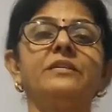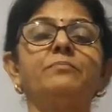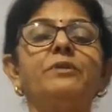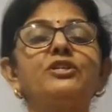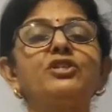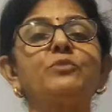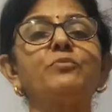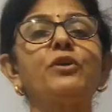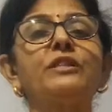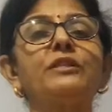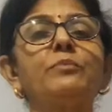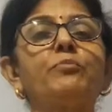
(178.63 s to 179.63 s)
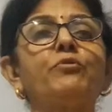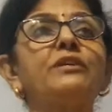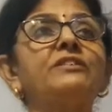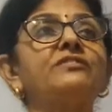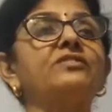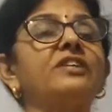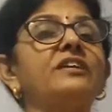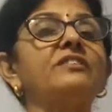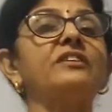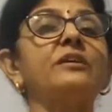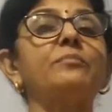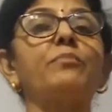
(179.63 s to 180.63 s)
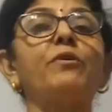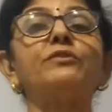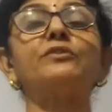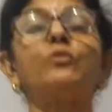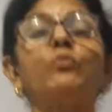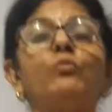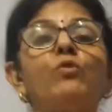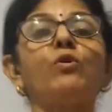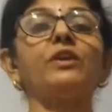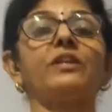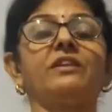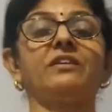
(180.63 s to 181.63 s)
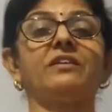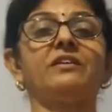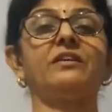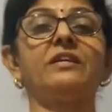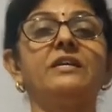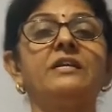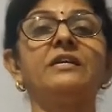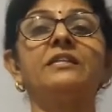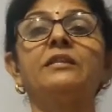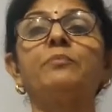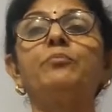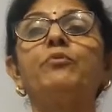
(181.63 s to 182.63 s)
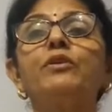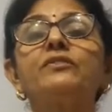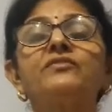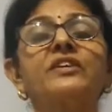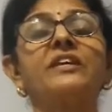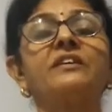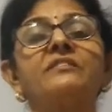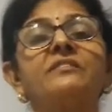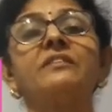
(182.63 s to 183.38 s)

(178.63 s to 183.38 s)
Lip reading: First of all, the poet says about the wall. The poet says